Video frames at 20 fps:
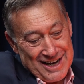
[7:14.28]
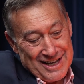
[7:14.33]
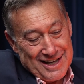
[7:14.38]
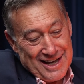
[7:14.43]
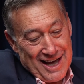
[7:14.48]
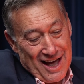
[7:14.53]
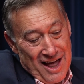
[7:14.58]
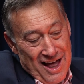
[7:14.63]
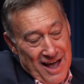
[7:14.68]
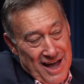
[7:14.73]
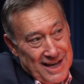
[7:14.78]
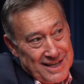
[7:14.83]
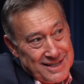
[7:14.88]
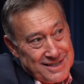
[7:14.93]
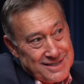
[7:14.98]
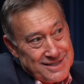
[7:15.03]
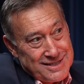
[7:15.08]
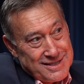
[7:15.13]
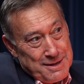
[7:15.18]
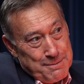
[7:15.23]
And
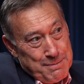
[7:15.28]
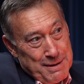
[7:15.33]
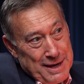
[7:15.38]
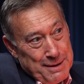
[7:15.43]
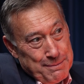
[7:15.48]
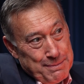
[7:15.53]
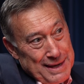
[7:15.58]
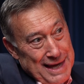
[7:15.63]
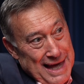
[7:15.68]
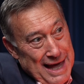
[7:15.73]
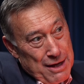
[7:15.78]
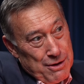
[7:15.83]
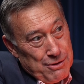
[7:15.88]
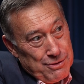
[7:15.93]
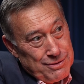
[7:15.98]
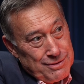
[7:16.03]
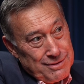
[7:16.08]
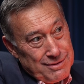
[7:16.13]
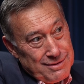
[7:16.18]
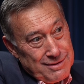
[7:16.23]
guides the baby
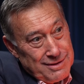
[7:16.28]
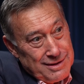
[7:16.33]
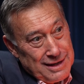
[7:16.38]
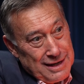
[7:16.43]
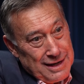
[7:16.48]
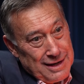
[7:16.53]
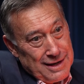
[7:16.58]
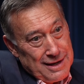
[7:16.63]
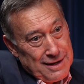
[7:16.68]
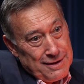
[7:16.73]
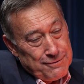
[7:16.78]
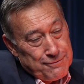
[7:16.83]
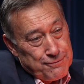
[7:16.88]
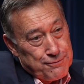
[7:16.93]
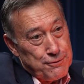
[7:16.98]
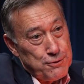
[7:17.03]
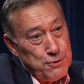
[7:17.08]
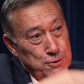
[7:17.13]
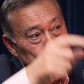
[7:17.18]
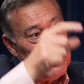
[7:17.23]
out
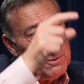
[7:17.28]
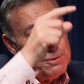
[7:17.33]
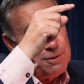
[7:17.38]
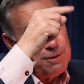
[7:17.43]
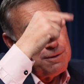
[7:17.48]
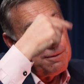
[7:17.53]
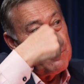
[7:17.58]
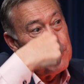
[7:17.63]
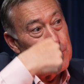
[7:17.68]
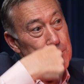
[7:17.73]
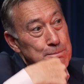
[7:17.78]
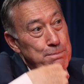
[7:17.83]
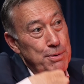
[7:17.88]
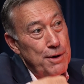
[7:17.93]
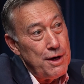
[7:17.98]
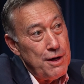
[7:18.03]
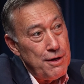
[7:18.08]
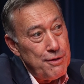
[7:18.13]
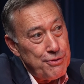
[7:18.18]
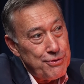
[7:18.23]
through the
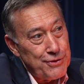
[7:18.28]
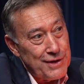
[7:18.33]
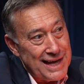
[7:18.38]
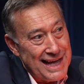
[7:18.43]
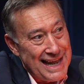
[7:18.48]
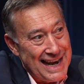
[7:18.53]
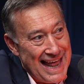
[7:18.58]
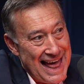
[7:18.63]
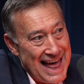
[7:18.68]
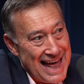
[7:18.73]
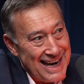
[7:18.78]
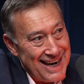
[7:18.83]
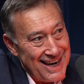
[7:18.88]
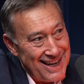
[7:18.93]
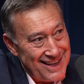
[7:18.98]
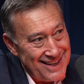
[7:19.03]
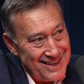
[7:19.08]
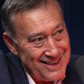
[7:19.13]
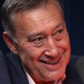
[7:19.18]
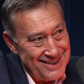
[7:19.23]
birth canal.